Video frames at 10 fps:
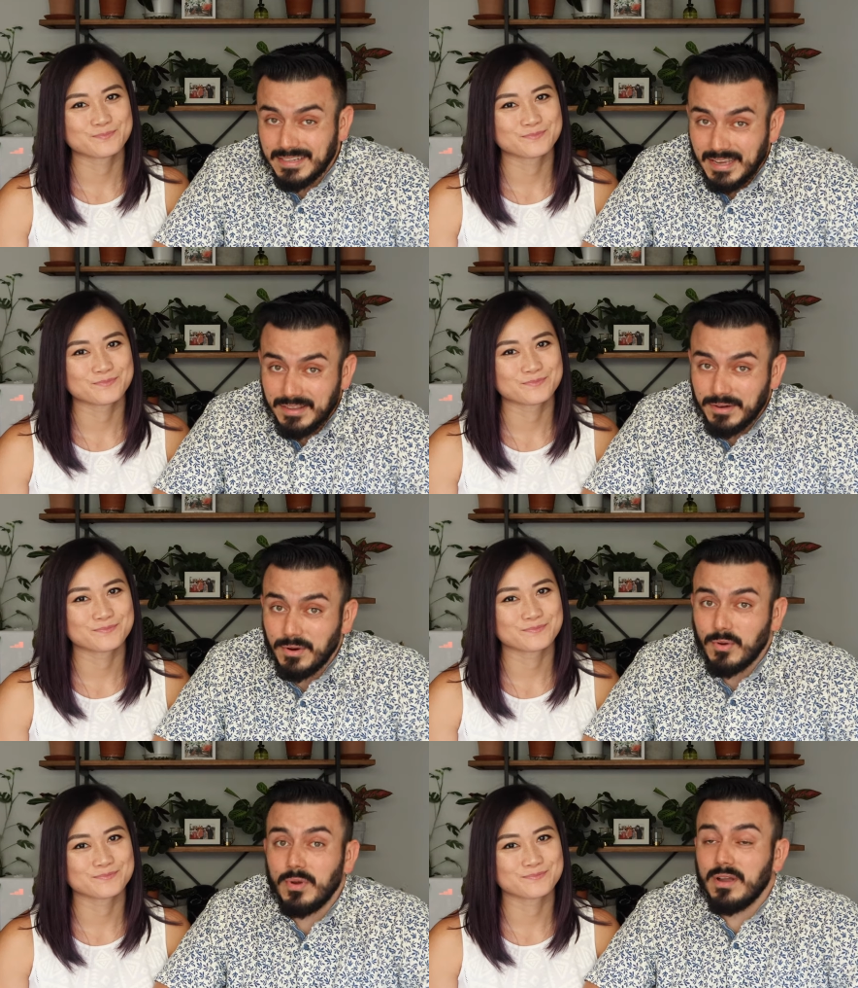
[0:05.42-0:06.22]

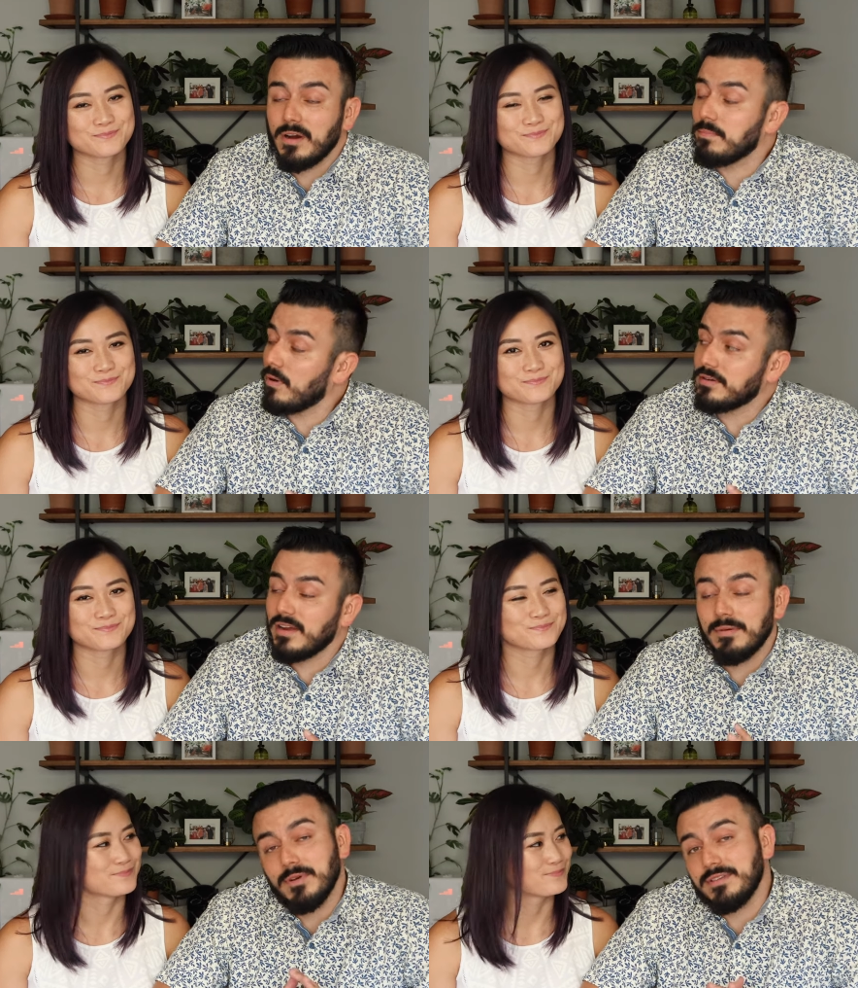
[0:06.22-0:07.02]
Speaker 1: together, we are
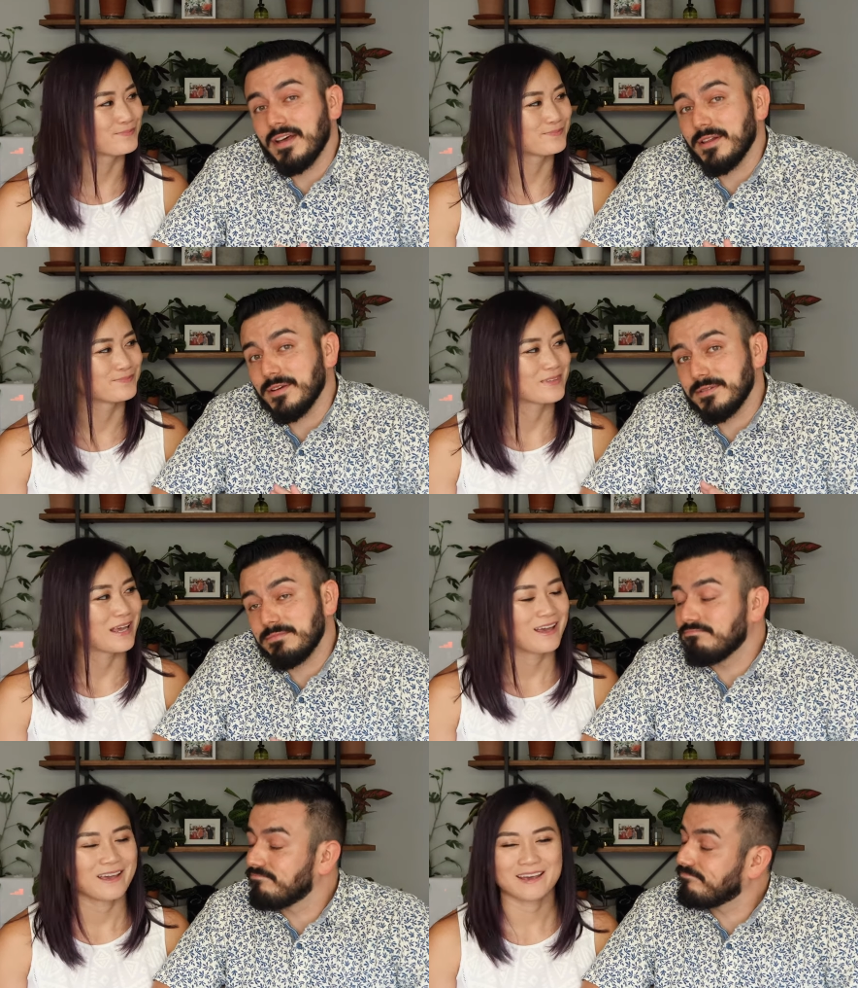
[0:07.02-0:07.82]
part-time resellers.
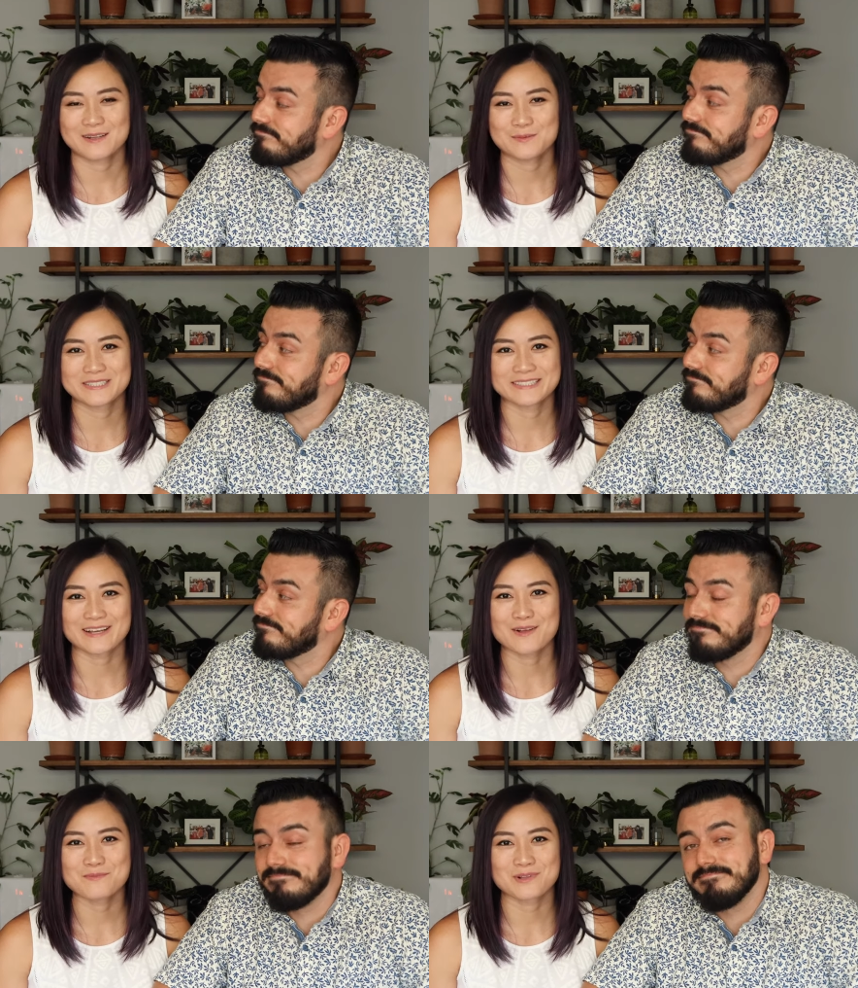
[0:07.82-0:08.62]
Speaker 2: And we sell
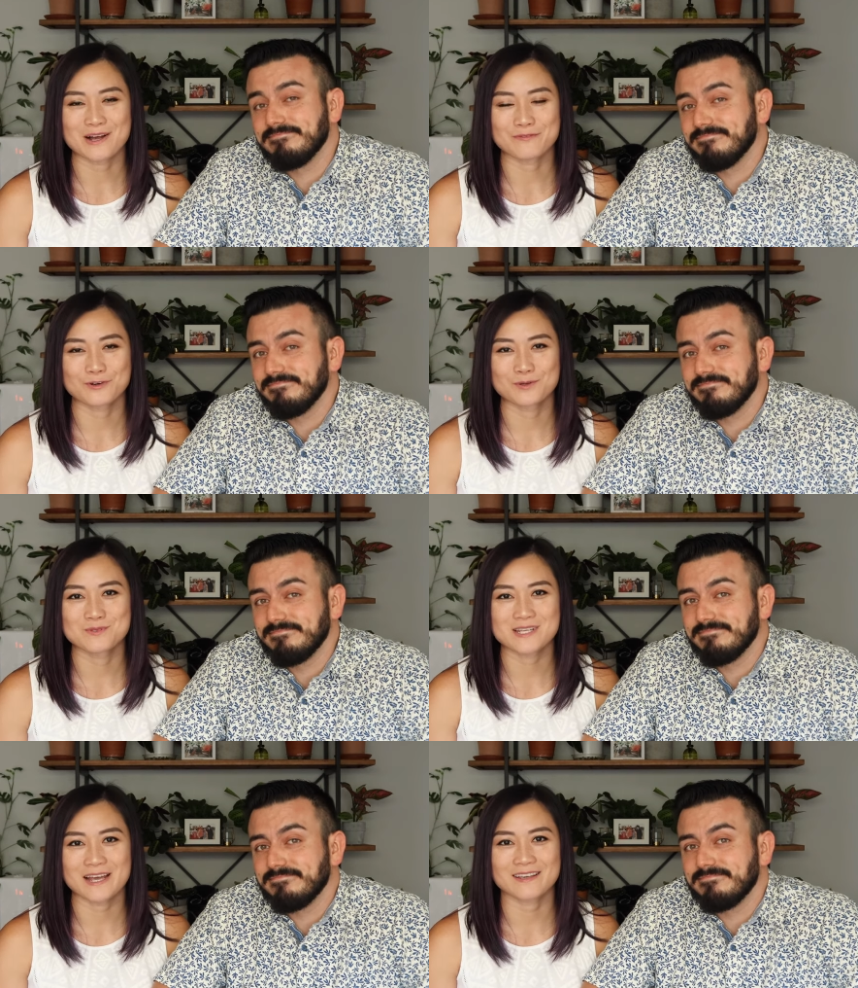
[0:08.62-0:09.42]
on
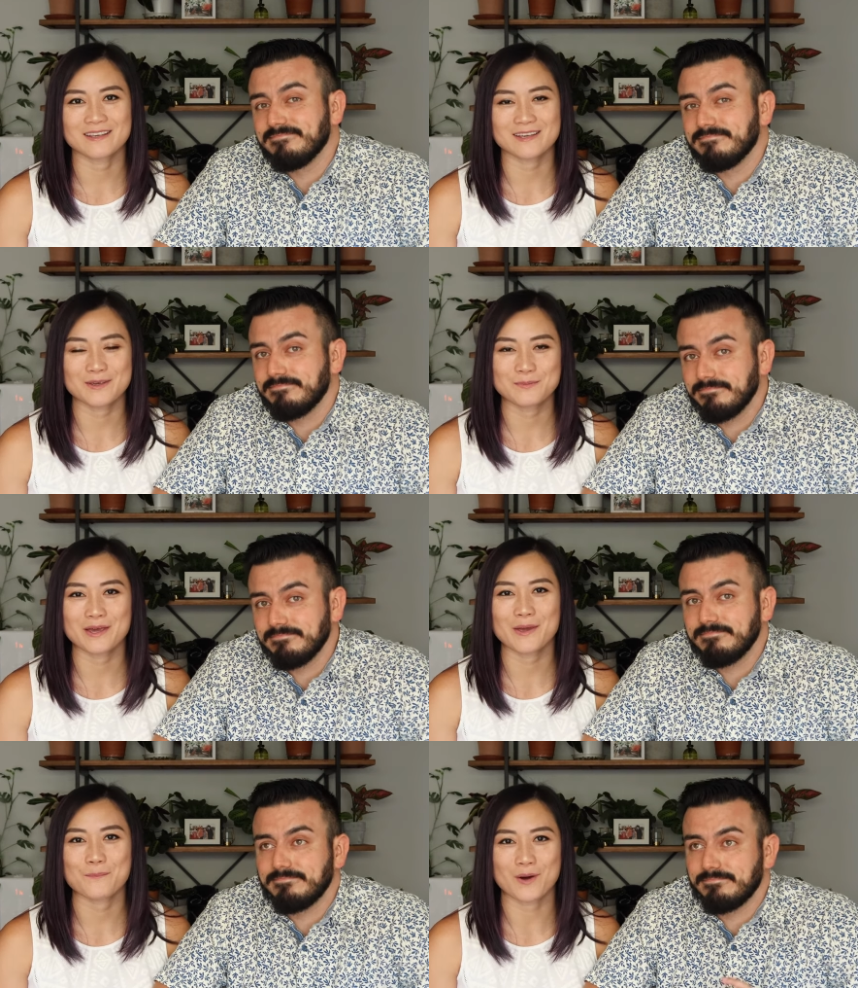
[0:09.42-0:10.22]
platforms like
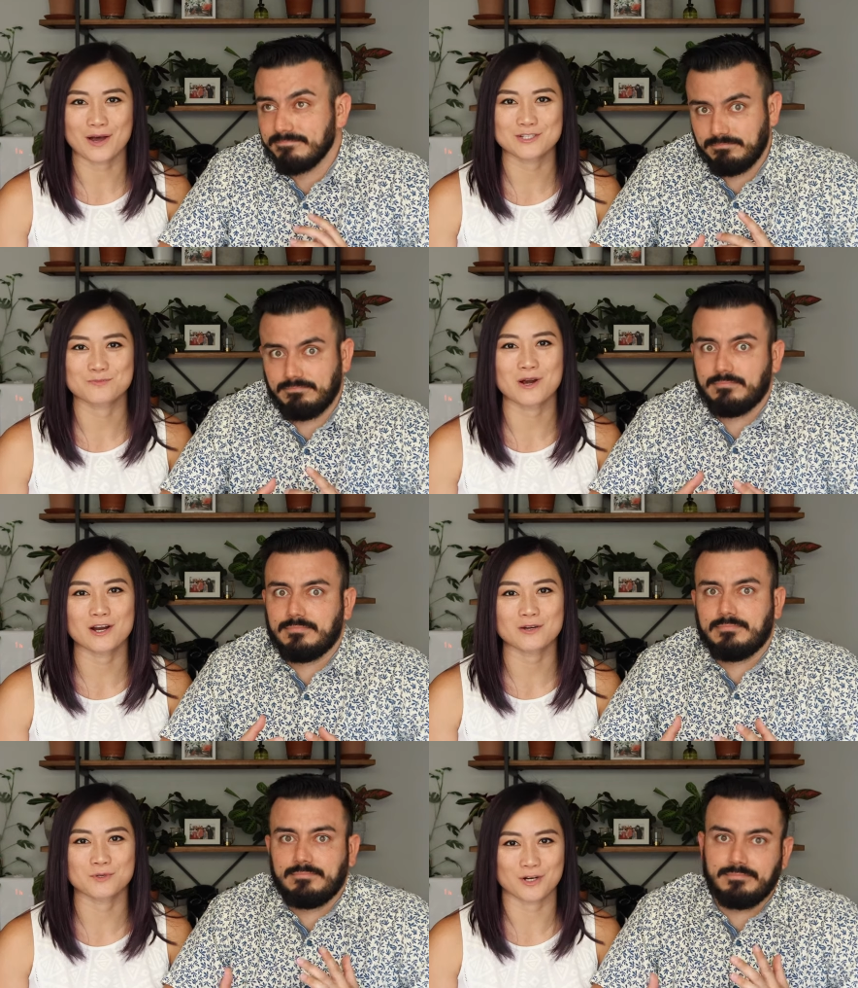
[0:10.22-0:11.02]
eBay,
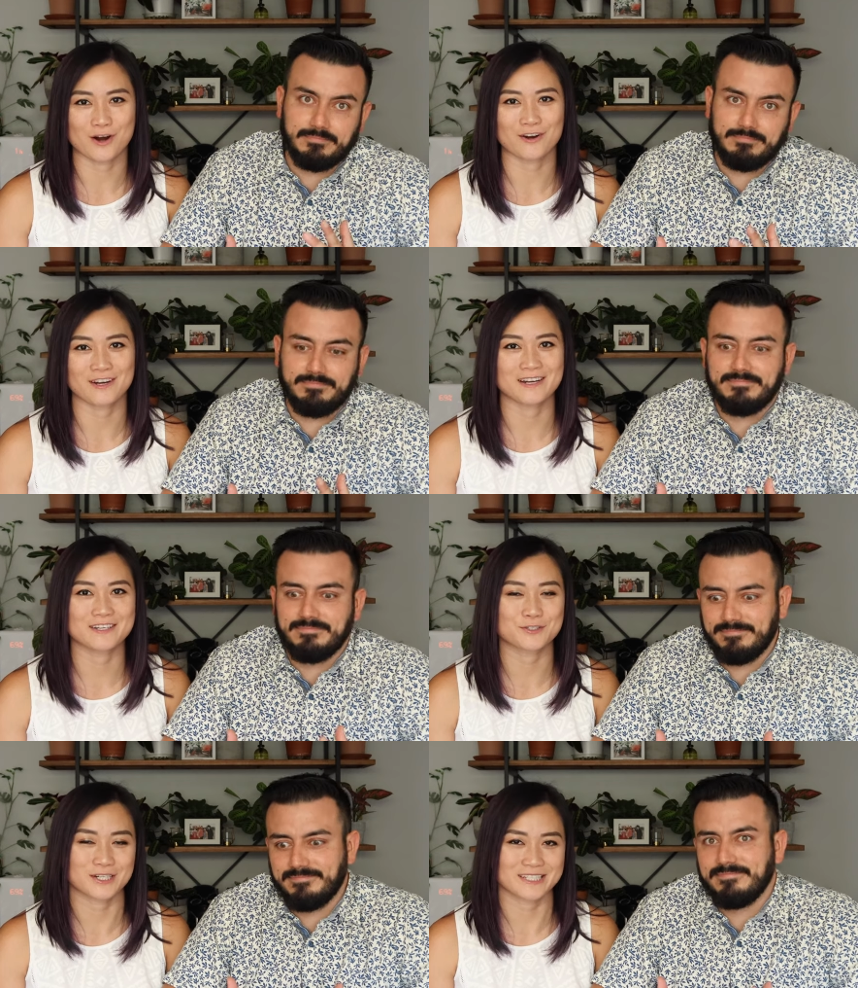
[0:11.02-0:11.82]
Poshmark, Mercari,
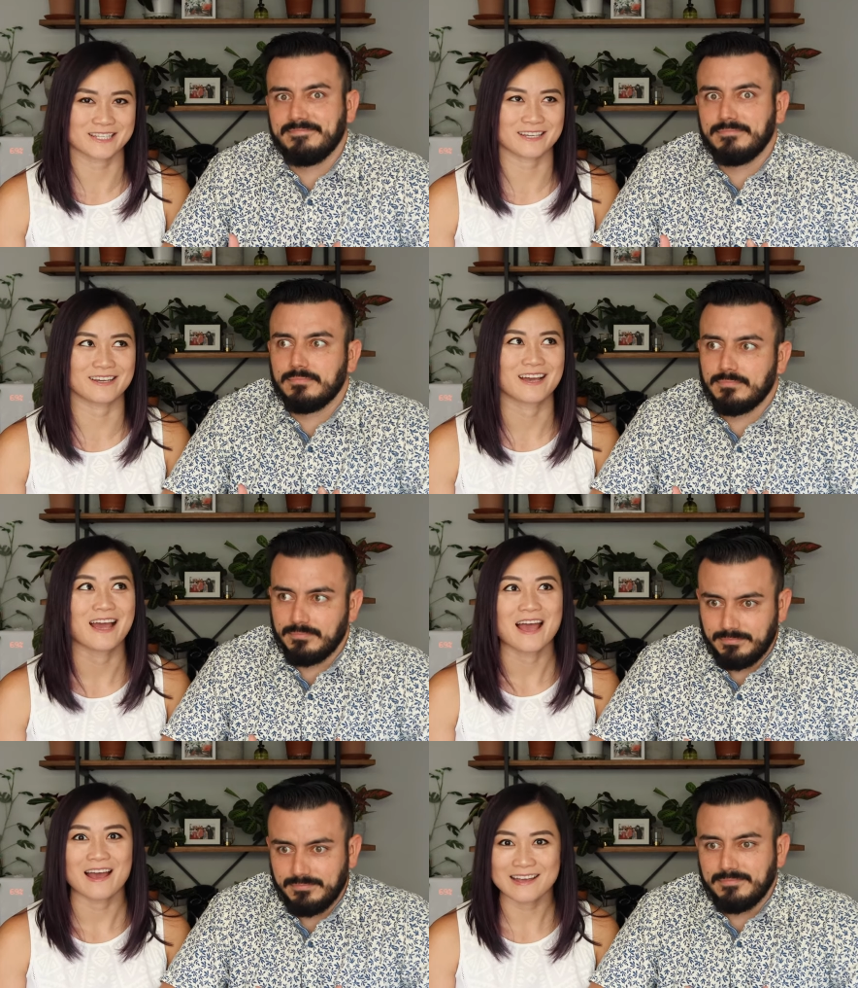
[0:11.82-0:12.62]
Tradesy,
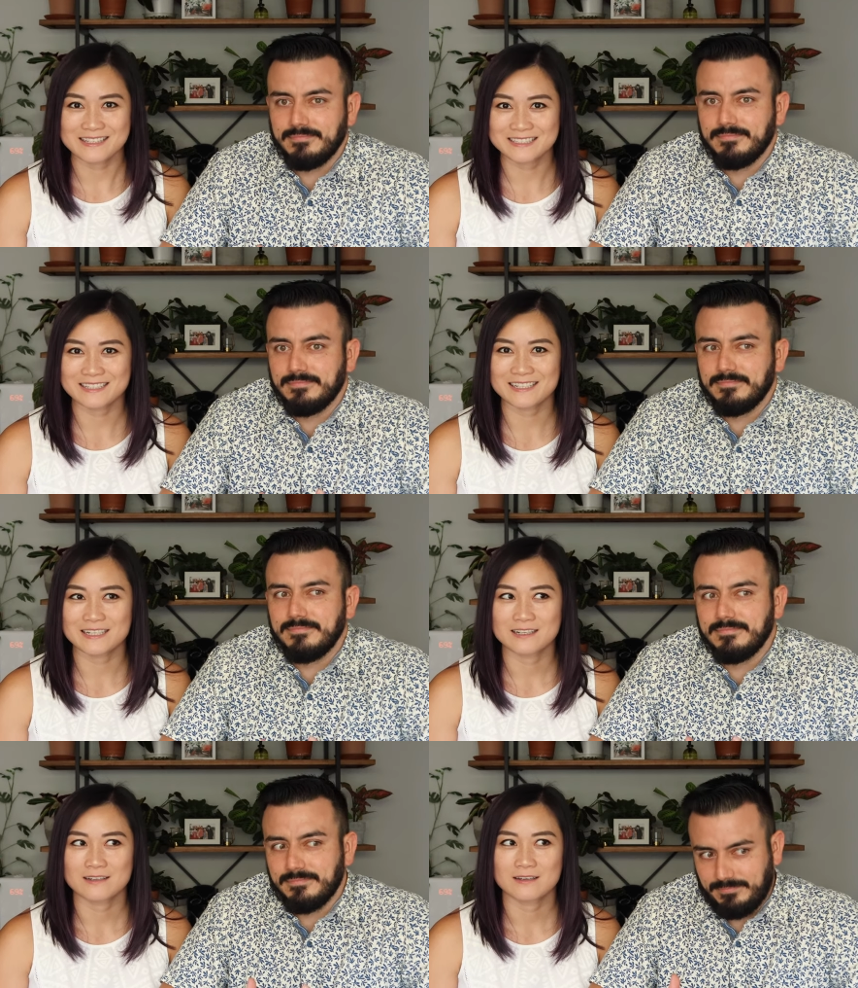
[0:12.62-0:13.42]

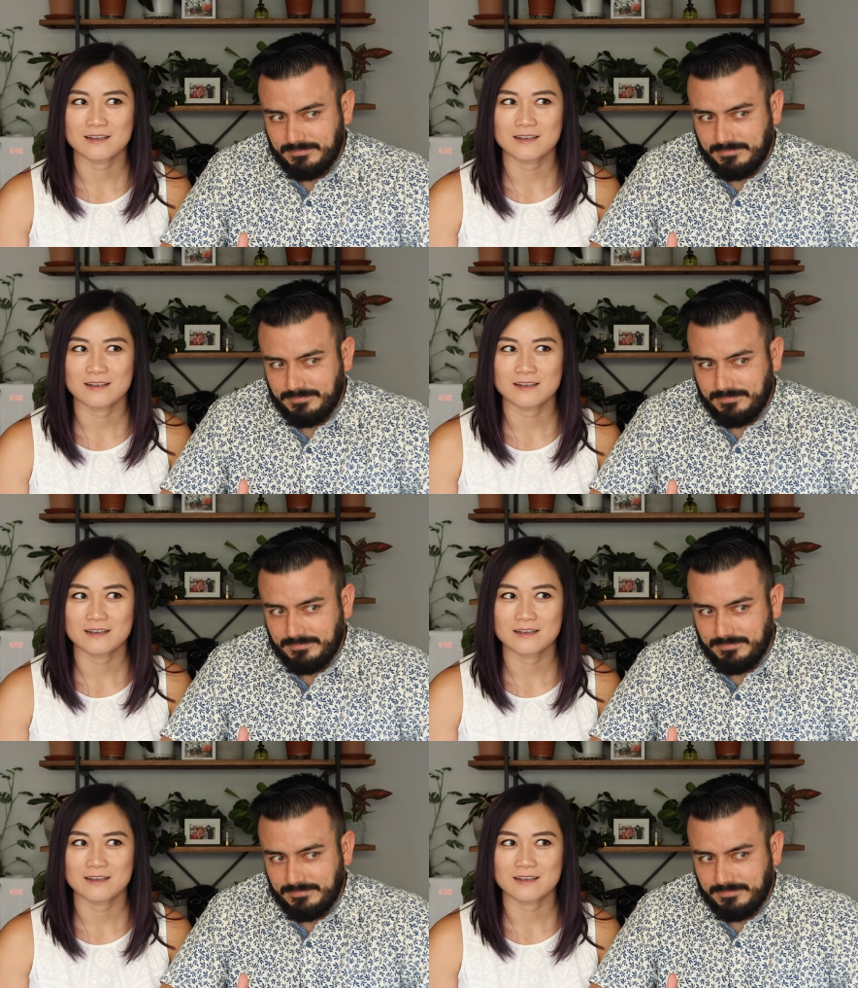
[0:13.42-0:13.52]
Etsy,